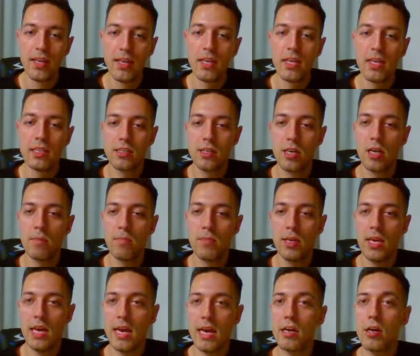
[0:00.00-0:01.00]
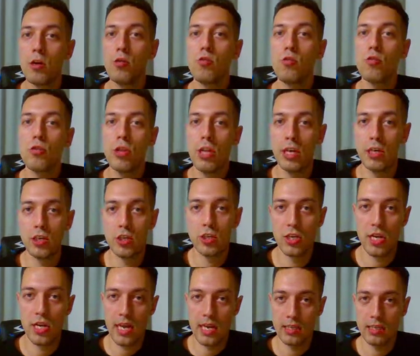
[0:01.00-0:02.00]
It's going to be a calculation
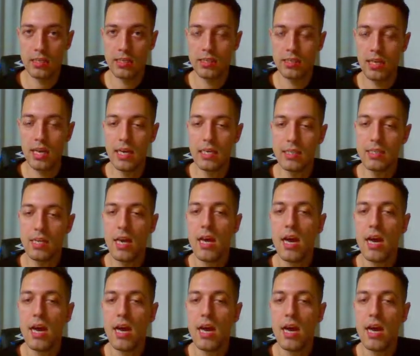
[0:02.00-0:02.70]
exercise.